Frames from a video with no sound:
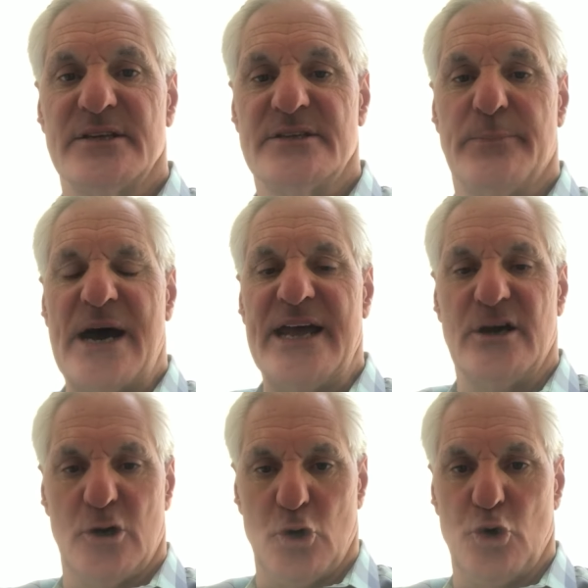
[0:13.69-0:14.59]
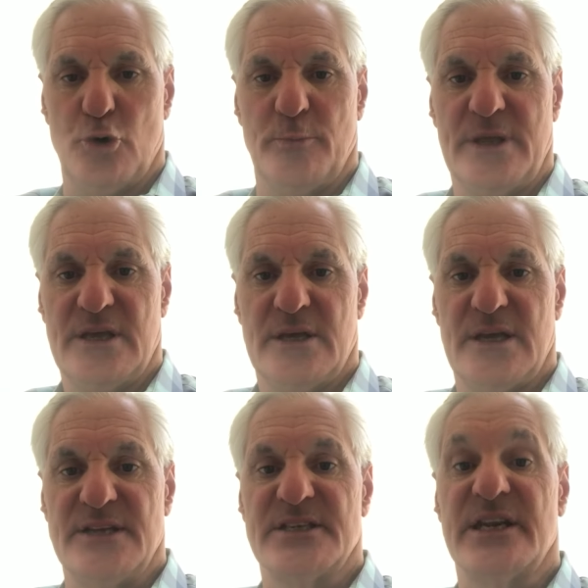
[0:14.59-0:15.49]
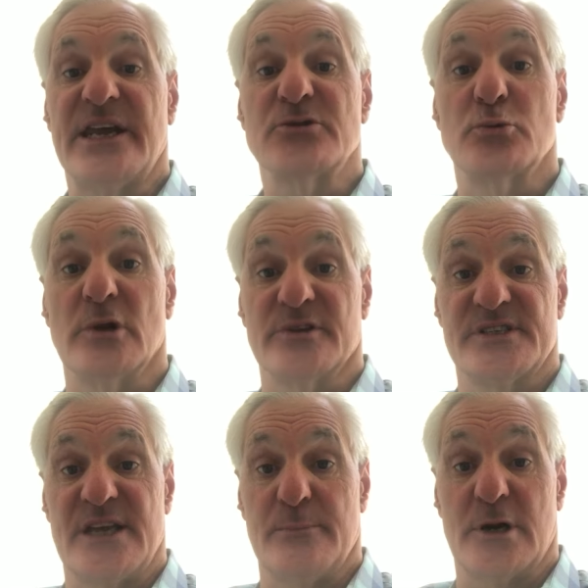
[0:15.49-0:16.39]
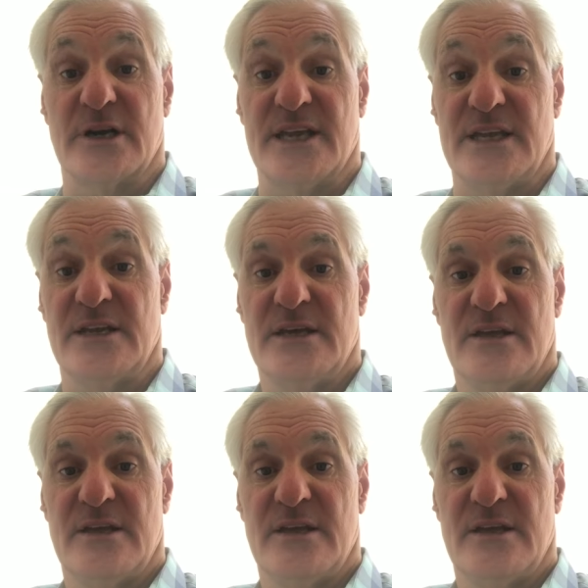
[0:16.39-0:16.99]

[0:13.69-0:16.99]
to buy a home in today's real estate market